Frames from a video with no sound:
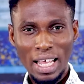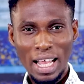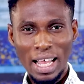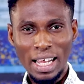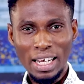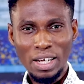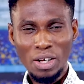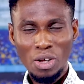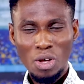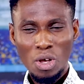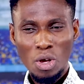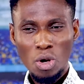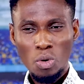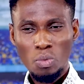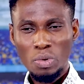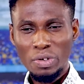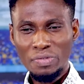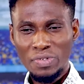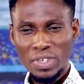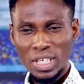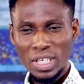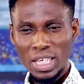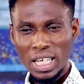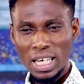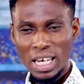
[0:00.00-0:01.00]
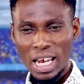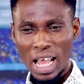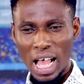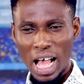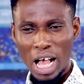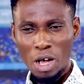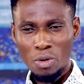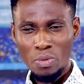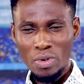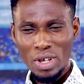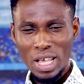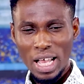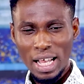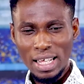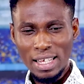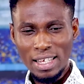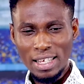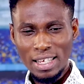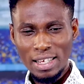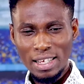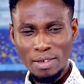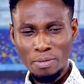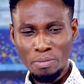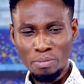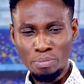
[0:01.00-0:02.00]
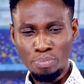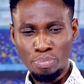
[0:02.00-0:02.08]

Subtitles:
and we've seen how he has